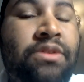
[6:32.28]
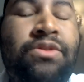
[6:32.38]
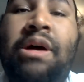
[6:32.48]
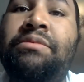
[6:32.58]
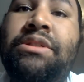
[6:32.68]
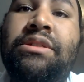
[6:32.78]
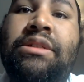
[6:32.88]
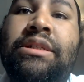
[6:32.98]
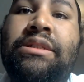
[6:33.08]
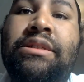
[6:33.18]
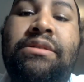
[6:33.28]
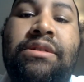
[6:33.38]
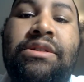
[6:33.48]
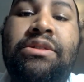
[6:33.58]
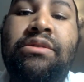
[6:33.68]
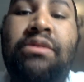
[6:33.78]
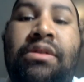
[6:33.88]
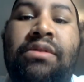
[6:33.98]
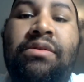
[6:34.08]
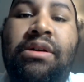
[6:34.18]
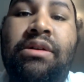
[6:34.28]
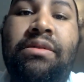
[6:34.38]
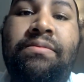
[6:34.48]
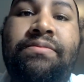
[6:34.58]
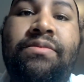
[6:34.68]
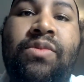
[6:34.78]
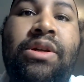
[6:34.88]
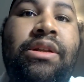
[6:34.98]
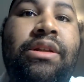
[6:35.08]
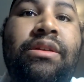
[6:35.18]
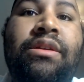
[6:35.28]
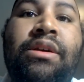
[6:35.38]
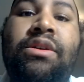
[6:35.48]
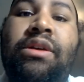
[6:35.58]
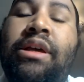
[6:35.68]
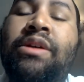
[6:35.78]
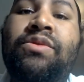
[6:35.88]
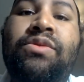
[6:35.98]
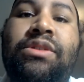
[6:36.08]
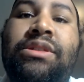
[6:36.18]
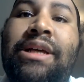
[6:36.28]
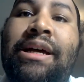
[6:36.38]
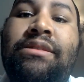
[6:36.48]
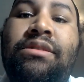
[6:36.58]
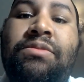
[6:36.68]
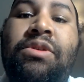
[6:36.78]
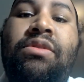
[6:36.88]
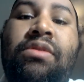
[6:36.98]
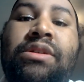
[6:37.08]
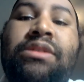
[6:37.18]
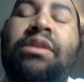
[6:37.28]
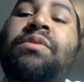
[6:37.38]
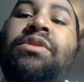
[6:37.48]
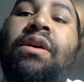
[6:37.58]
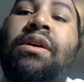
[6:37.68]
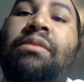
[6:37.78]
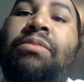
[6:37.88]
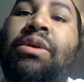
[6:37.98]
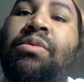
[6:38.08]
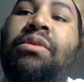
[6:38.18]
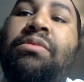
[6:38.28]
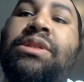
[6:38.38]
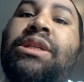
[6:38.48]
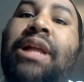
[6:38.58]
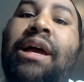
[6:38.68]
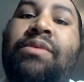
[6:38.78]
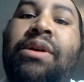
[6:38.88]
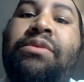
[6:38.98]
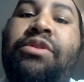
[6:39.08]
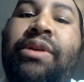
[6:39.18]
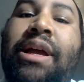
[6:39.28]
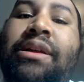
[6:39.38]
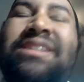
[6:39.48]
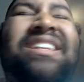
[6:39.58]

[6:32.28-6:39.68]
So I was just listening to this, you know, one of the angels assigned to me, you know, as they were talking about what was it like when they were created.